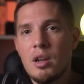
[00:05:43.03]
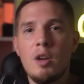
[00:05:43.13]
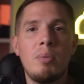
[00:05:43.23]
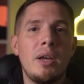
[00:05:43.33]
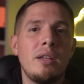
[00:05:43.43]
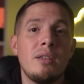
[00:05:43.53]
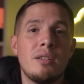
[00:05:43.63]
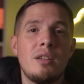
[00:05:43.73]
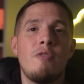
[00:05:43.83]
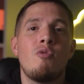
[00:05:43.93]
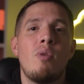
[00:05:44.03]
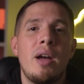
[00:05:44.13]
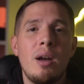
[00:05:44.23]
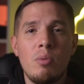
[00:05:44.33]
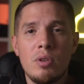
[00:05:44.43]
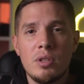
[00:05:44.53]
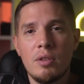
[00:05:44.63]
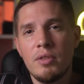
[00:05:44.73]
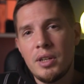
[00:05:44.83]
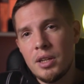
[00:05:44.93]
I played several hours
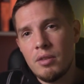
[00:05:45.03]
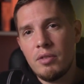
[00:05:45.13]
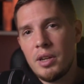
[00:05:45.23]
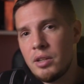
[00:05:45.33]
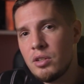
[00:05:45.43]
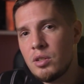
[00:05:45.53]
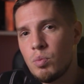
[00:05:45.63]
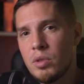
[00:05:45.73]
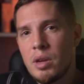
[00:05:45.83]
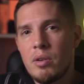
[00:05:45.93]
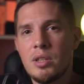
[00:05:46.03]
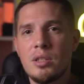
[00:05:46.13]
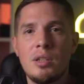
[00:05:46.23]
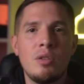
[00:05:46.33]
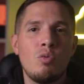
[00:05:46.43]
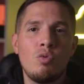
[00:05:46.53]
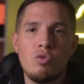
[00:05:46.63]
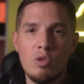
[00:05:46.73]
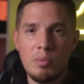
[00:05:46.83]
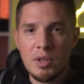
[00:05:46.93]
of League of Legends without a single
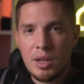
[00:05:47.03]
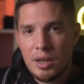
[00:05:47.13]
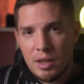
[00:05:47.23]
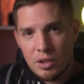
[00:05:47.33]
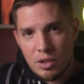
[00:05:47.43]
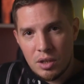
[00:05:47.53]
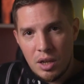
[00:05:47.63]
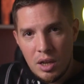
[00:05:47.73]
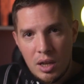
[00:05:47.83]
dropped connection,